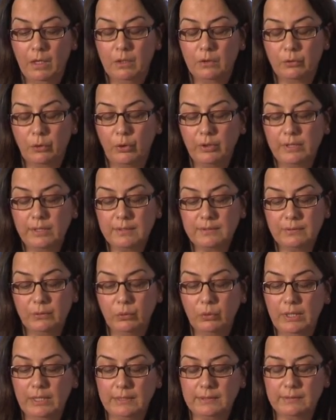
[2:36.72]
Turkey's
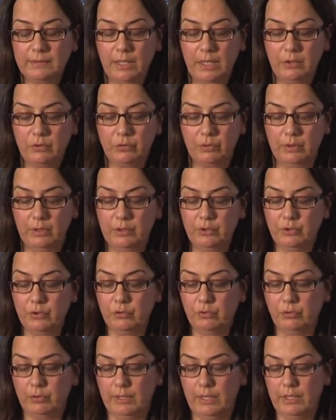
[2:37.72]
unique
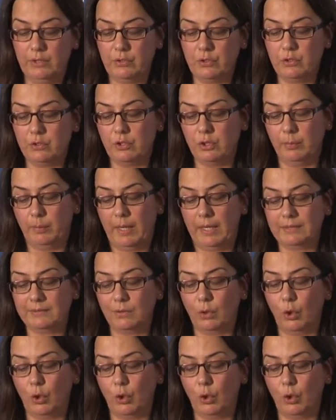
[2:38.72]
state-religion relationship has